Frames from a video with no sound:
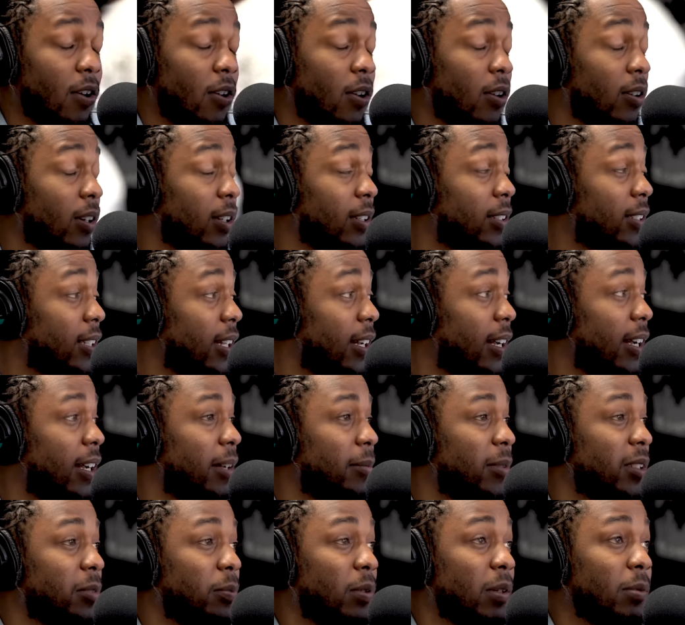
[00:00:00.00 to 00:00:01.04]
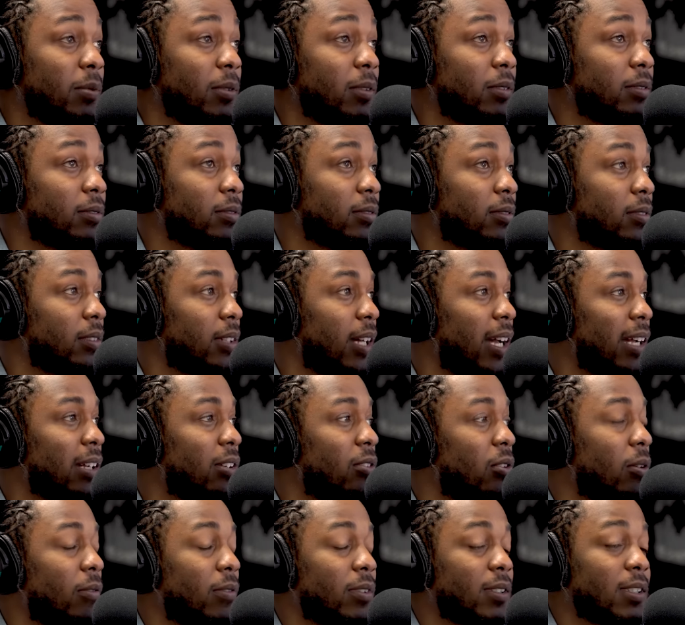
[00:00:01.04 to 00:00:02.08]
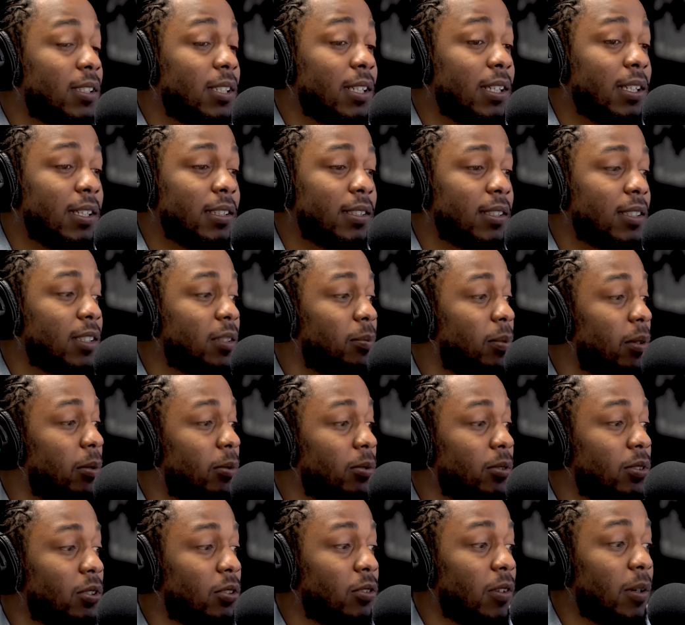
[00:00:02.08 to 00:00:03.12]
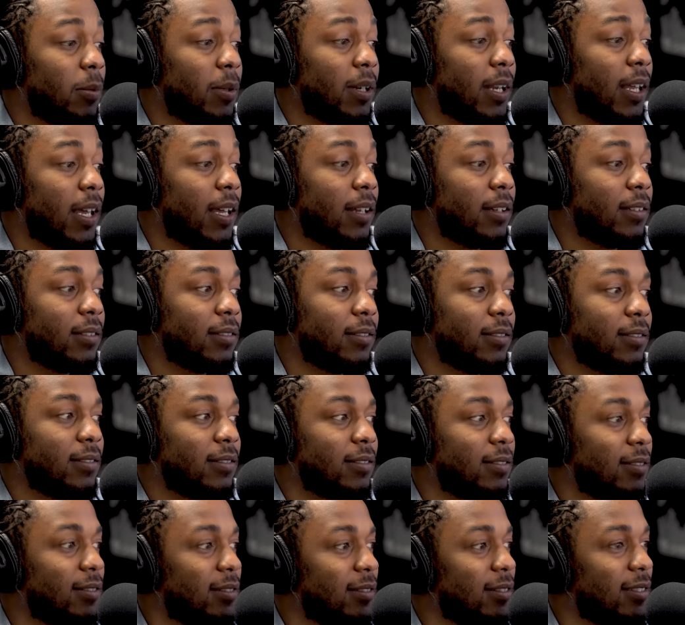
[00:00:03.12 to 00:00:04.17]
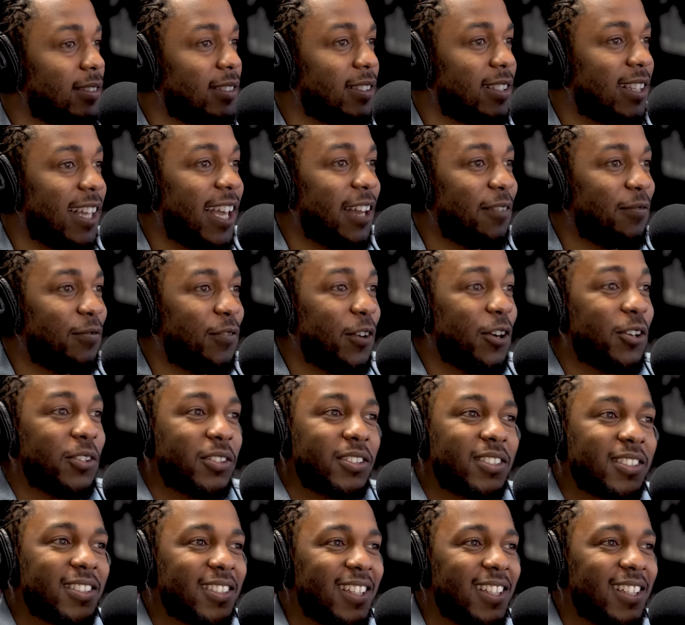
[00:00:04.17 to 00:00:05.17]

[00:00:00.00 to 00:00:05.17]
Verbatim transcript: All the time. It's people, I go overseas, and it's people screaming at that verse.